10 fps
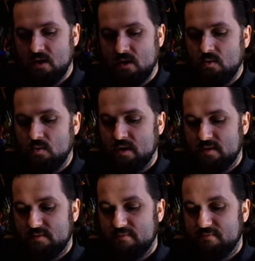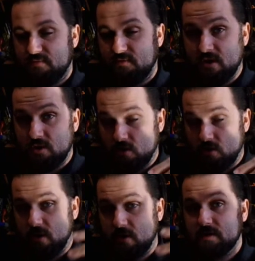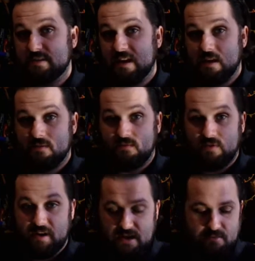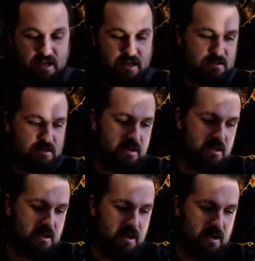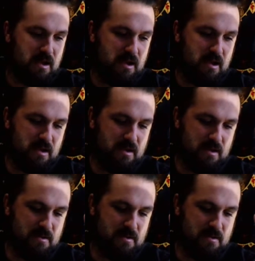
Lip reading: with free tutorials and free templates. I